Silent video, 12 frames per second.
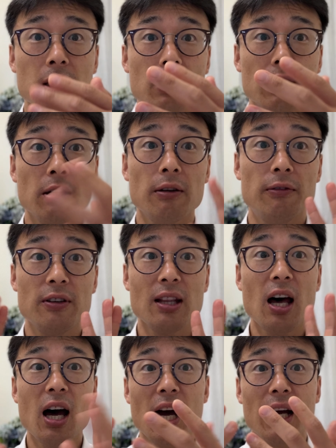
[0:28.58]
the
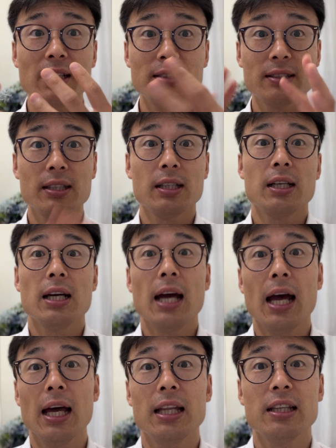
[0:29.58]
villi,
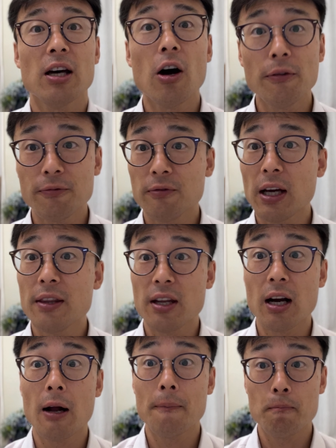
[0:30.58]
and
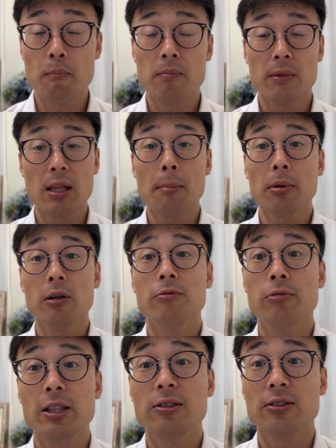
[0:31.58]
there are a number of
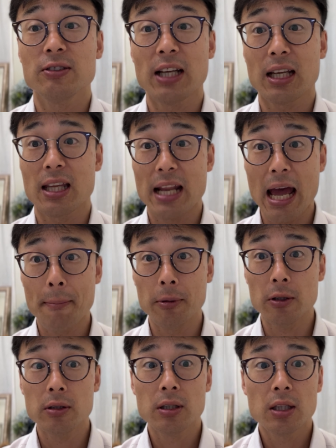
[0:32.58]
reasons that can
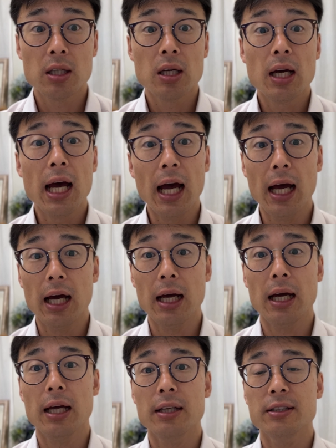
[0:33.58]
happen,
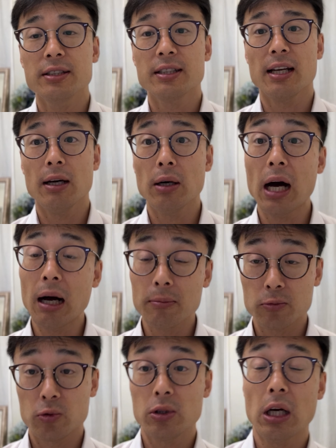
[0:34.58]
and
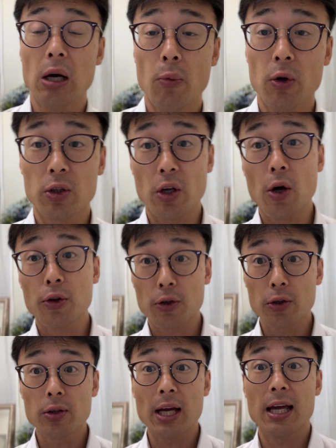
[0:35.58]
I want to go
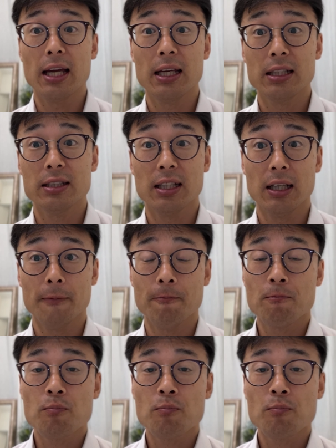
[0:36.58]
through and